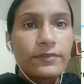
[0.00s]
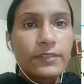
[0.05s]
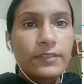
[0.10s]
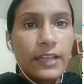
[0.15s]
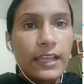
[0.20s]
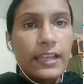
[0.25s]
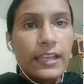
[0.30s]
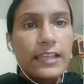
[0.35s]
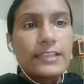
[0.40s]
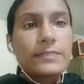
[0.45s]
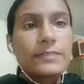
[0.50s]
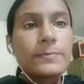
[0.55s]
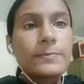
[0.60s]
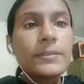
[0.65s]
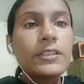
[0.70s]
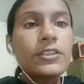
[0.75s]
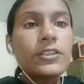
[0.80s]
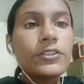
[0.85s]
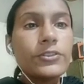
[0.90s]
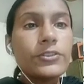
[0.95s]
tile has
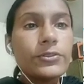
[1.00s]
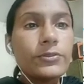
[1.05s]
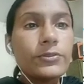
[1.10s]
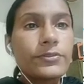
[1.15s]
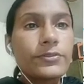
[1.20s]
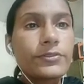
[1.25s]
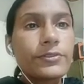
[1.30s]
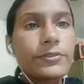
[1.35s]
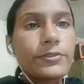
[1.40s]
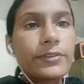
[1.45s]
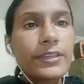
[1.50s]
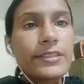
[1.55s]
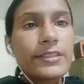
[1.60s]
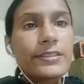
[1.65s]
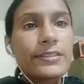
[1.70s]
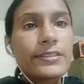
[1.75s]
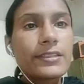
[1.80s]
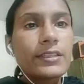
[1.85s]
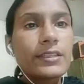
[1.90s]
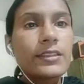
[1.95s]
been used. You can
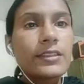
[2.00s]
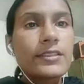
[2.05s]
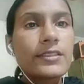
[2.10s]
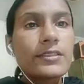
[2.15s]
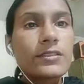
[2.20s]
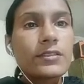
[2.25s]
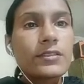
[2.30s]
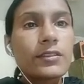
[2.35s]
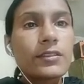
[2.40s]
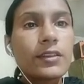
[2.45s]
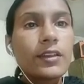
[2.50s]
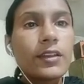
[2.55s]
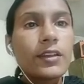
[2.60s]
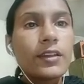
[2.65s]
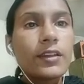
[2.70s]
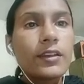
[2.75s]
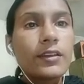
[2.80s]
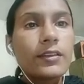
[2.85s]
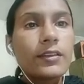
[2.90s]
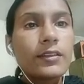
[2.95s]
see this
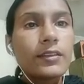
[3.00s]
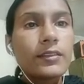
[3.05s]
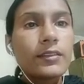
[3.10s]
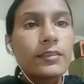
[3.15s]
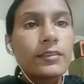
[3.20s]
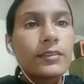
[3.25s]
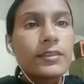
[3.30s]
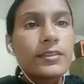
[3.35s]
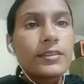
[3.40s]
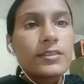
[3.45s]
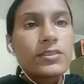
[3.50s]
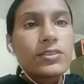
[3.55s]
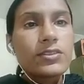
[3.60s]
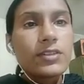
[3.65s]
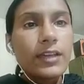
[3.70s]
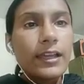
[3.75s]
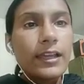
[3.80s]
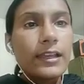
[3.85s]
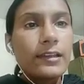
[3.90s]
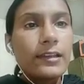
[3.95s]

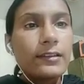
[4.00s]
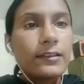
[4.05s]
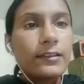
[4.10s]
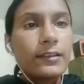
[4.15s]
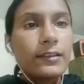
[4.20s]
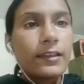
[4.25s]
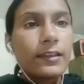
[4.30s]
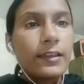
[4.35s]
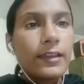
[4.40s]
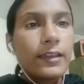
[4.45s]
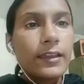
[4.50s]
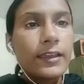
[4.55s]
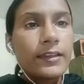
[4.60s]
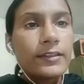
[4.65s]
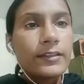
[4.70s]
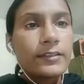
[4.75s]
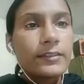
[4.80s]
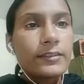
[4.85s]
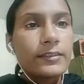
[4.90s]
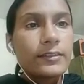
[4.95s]
tile
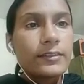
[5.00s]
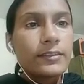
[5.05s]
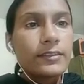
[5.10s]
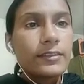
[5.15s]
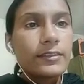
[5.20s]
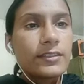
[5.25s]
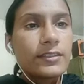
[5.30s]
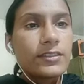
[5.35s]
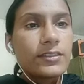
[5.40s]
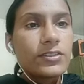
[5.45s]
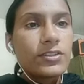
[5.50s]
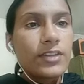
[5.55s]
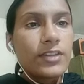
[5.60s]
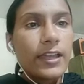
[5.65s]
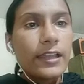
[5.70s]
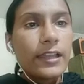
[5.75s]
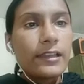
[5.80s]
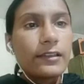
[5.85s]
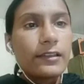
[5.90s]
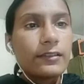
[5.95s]
and this
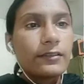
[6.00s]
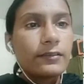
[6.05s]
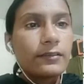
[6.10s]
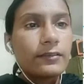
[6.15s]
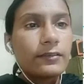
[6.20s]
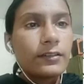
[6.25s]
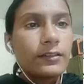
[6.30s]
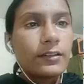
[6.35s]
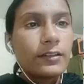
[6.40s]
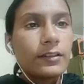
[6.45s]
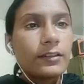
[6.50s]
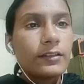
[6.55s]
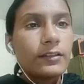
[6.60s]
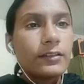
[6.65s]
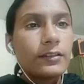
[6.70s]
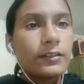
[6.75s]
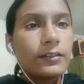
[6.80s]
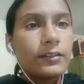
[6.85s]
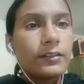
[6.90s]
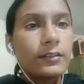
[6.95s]
tile.
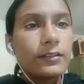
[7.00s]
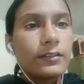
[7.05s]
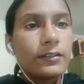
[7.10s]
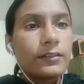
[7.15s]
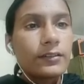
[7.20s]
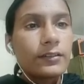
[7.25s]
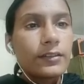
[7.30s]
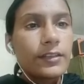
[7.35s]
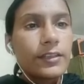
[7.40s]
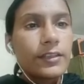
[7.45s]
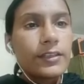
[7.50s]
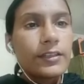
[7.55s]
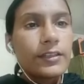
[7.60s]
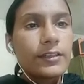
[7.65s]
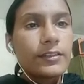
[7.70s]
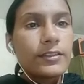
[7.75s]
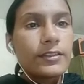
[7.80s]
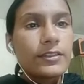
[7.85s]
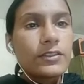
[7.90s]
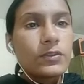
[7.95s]
Here
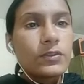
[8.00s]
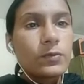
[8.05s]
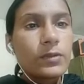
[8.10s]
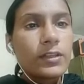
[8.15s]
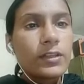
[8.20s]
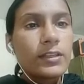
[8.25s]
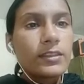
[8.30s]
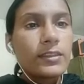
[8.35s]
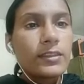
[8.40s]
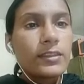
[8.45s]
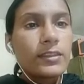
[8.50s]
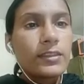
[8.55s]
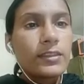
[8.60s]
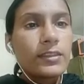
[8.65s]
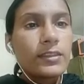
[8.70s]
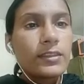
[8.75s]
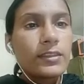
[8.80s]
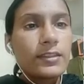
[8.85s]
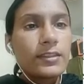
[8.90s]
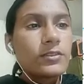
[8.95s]
this one and this
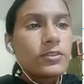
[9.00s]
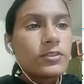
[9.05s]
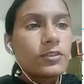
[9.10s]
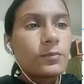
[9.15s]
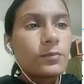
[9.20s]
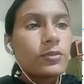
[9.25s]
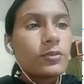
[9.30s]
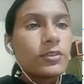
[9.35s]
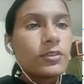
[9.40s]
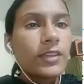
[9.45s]
one, so both